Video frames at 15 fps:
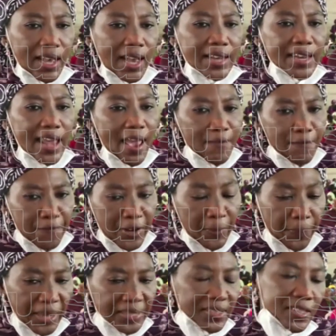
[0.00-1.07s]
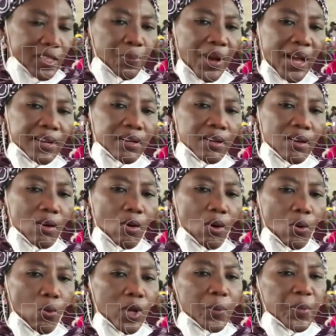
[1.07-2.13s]
And every participant
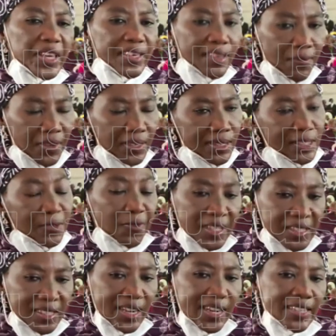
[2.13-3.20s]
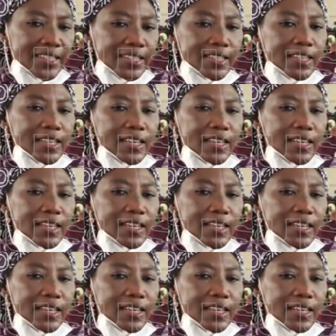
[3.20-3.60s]
will be given this facility.